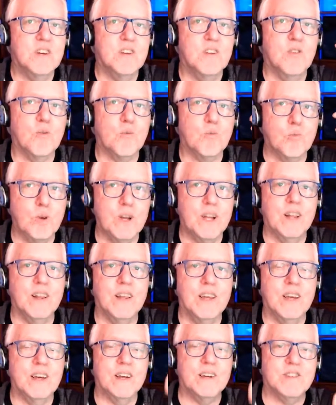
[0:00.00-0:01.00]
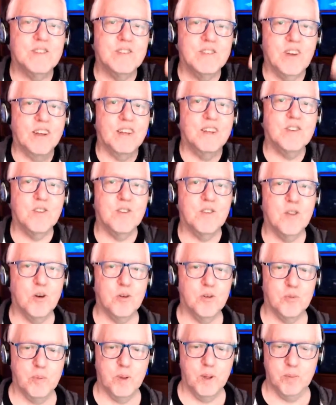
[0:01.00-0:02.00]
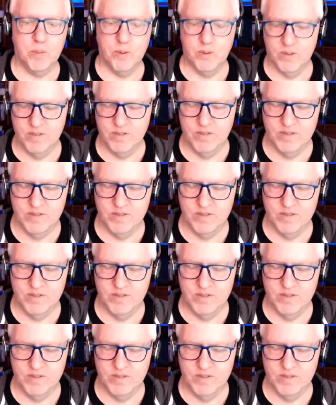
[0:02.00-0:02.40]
really excites those people.